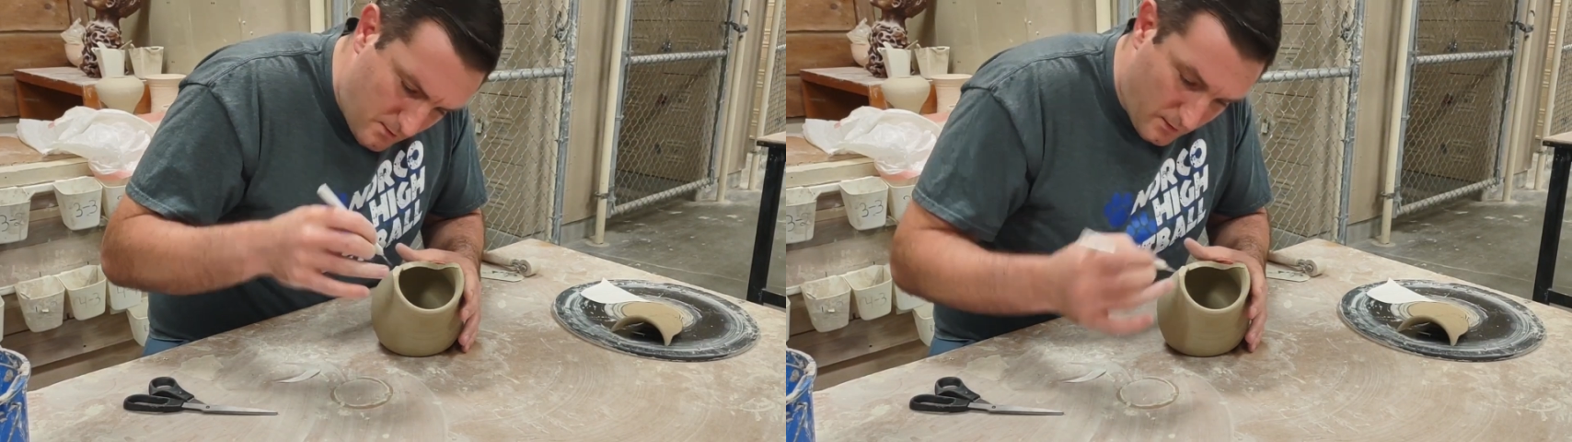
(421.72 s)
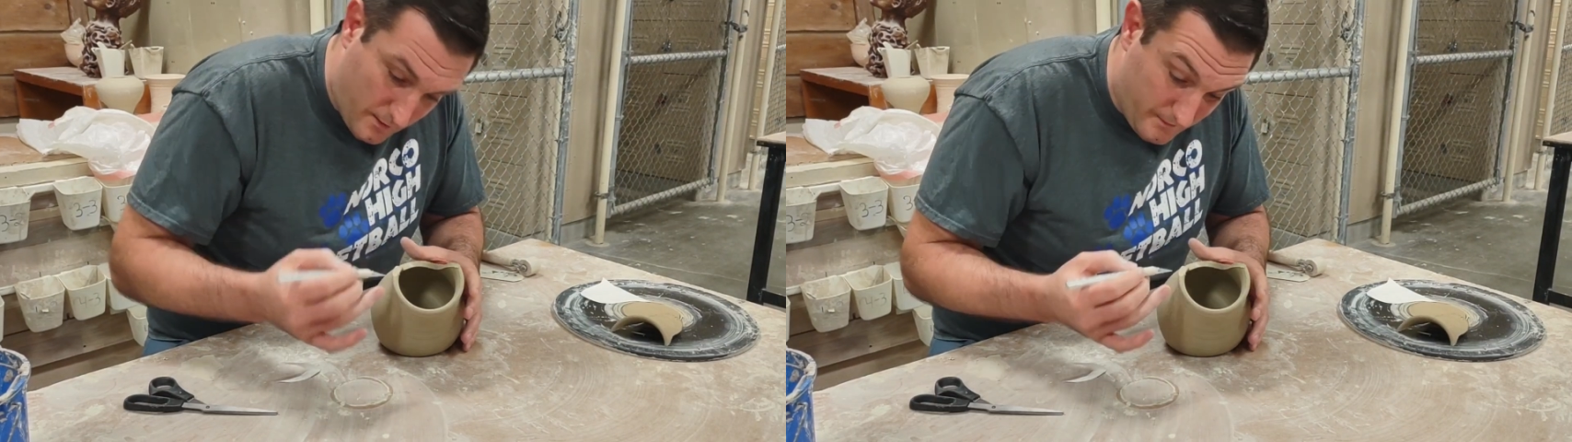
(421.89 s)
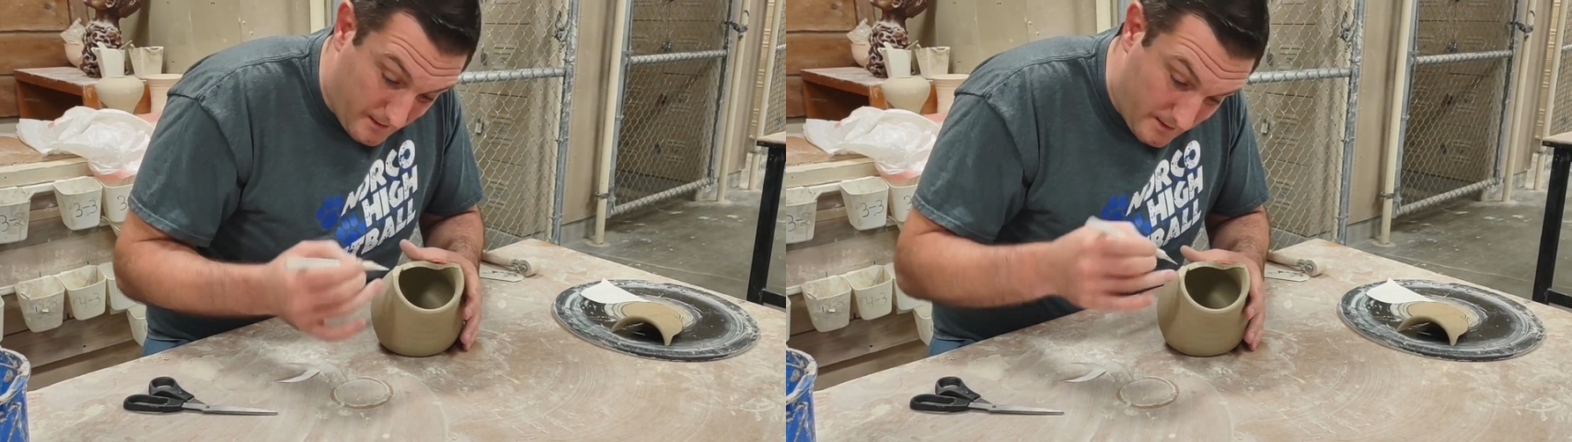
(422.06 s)

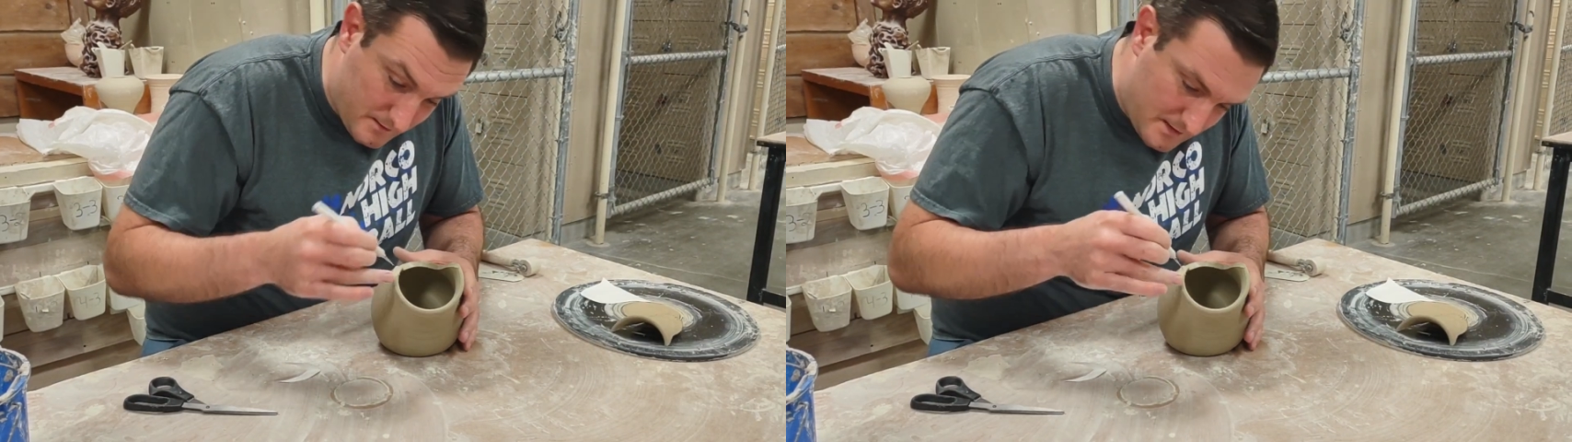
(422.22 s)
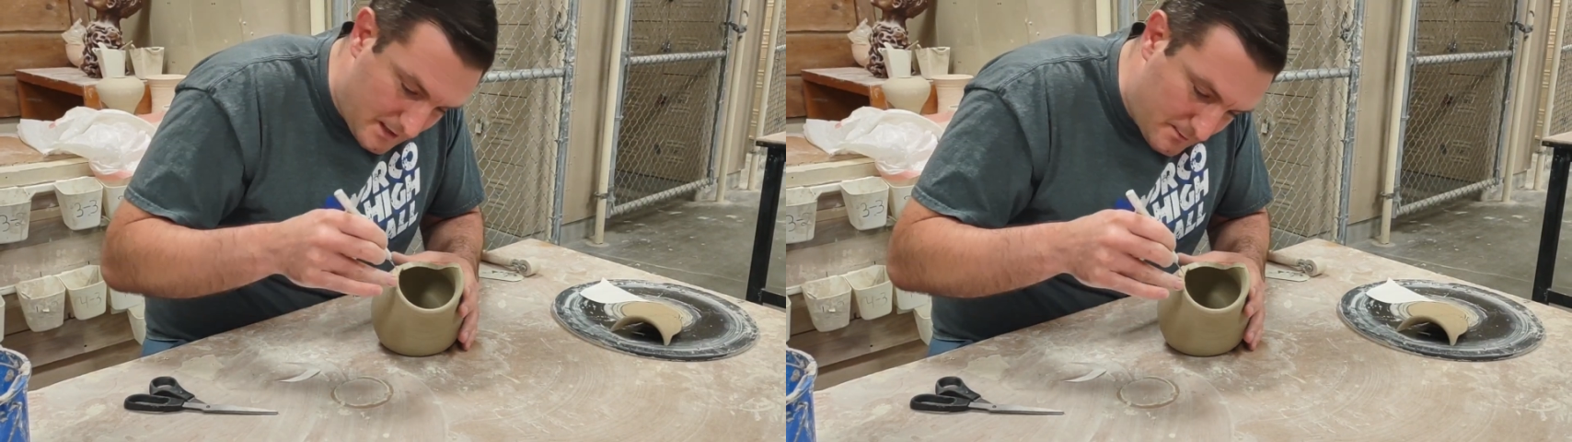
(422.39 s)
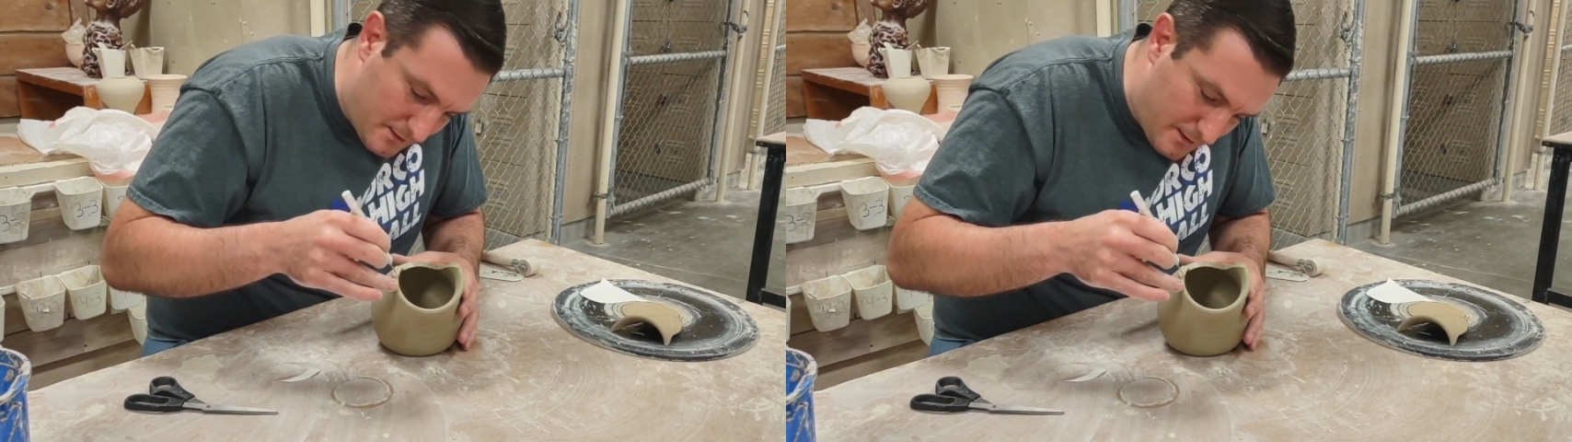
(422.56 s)
or even
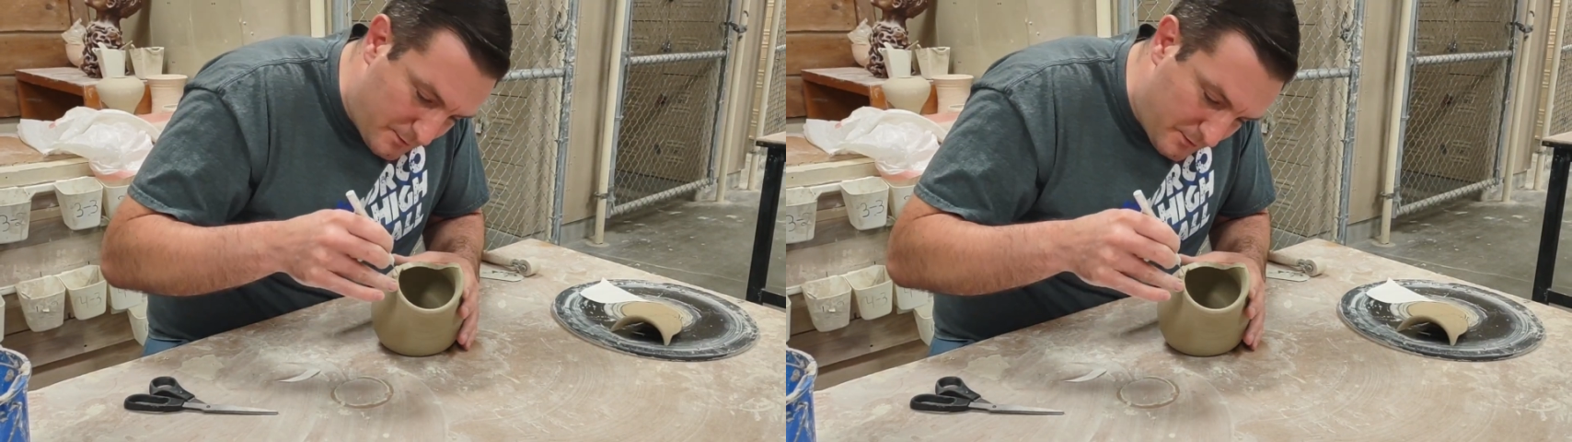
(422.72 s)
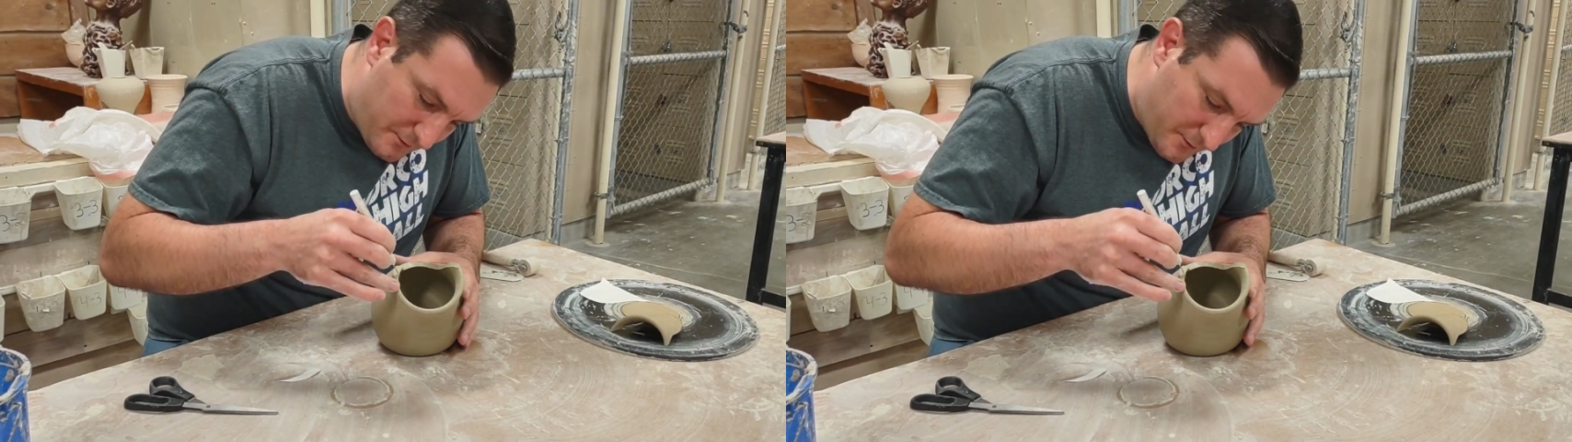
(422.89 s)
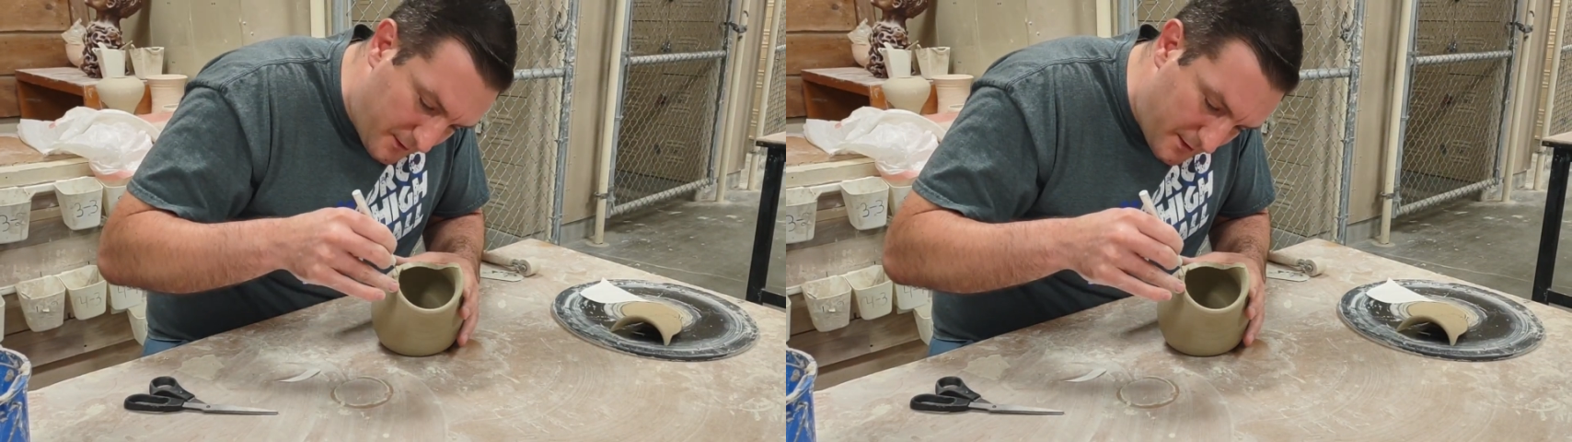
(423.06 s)
outside, but I
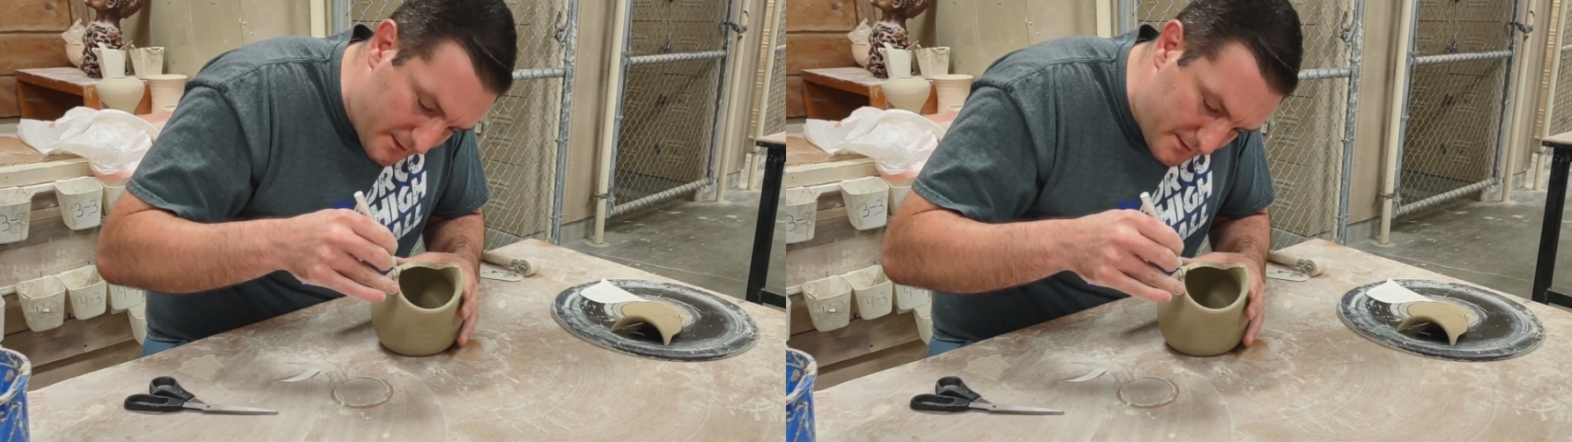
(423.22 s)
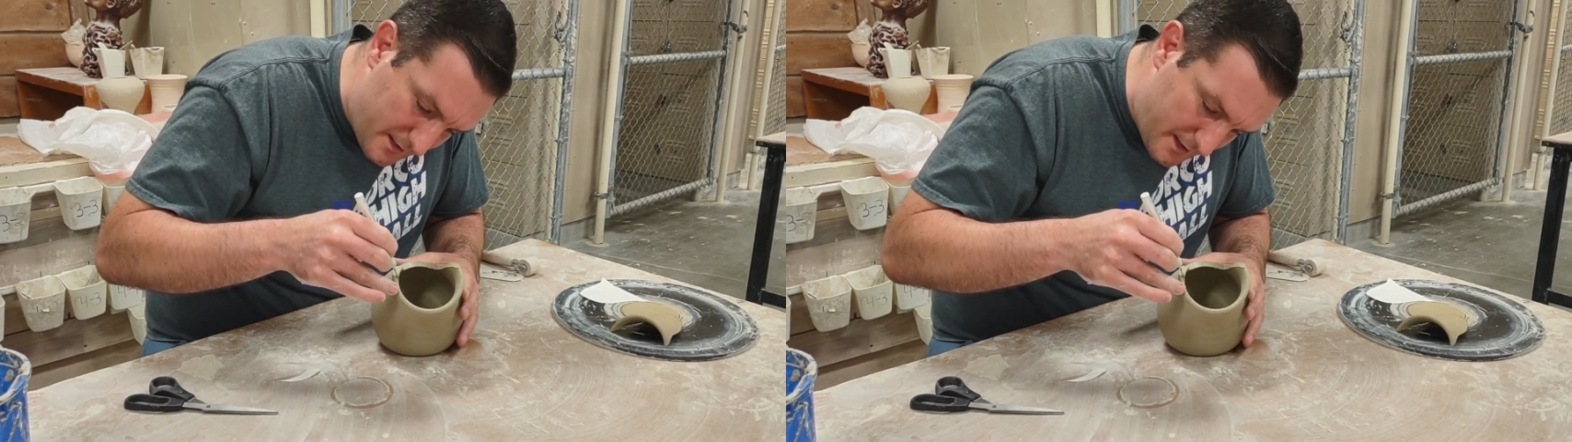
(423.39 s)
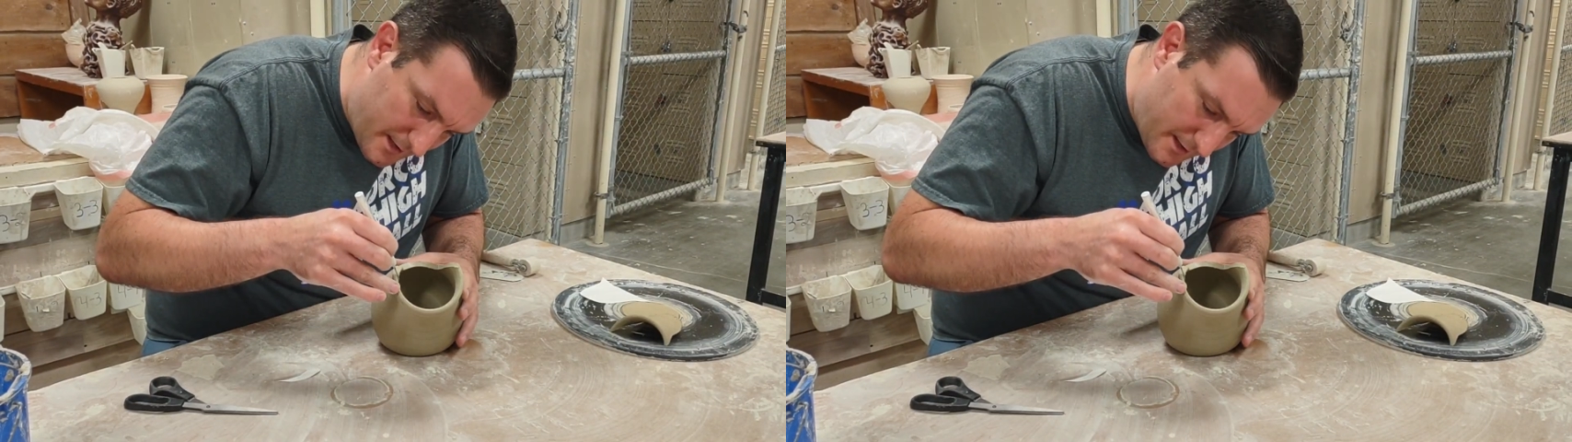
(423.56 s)
prefer
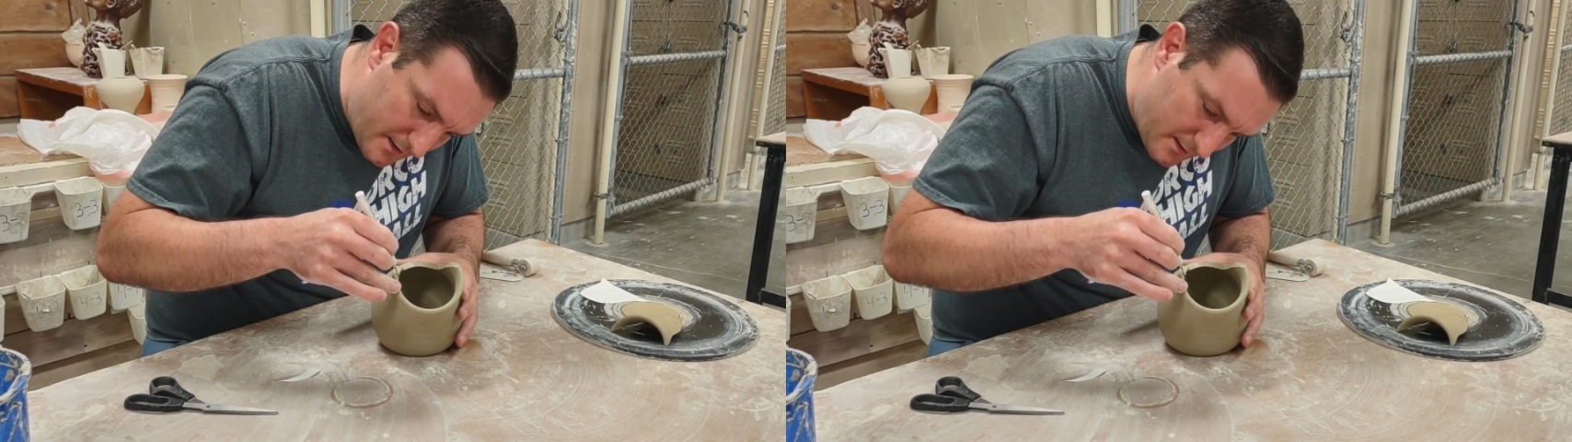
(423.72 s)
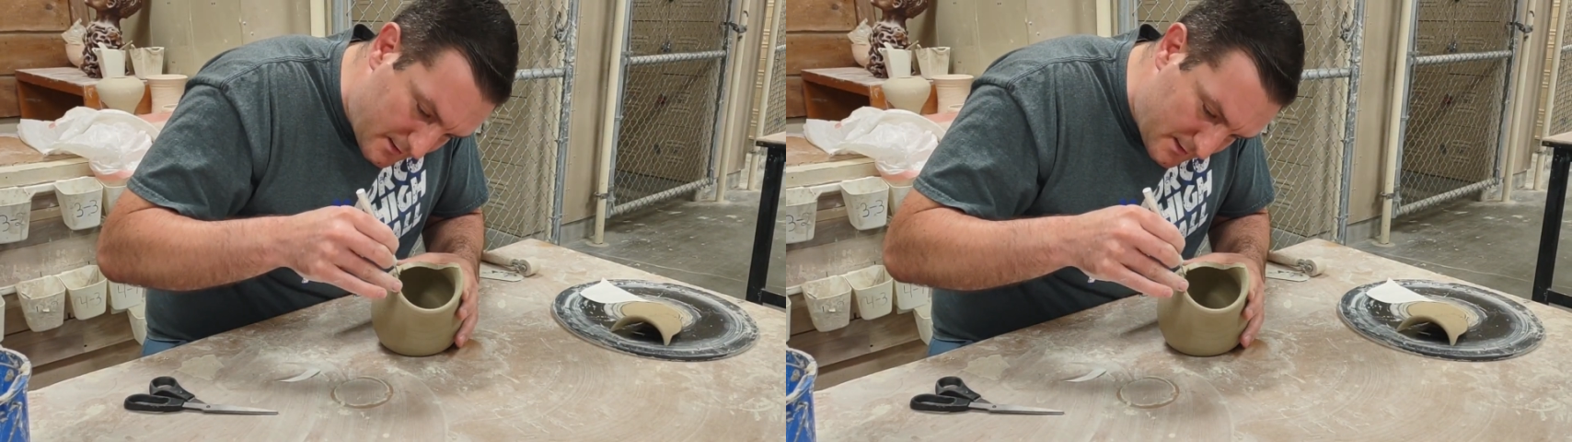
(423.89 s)
inside, and I'll